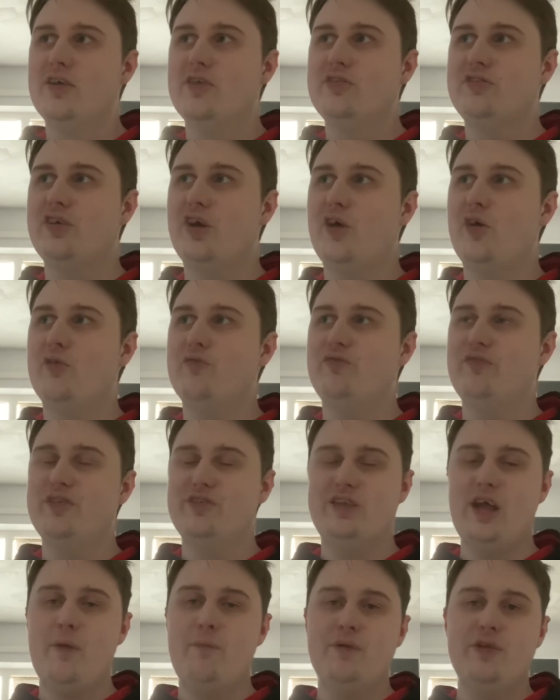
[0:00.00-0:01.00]
So
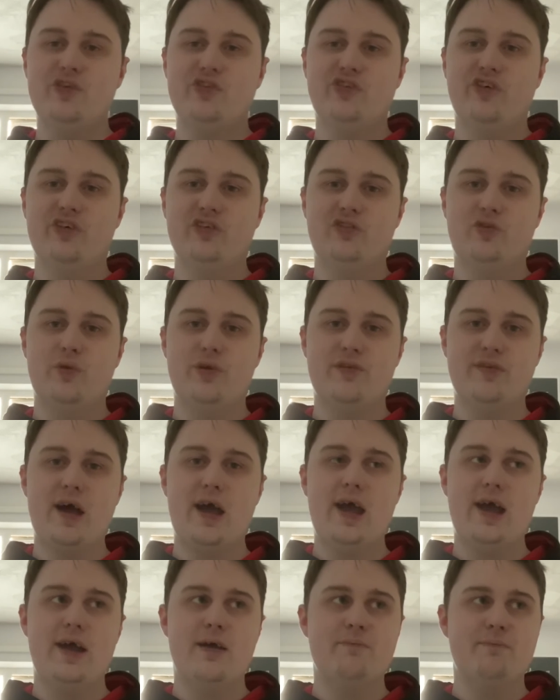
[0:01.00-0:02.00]
Verstappen is forced to retire,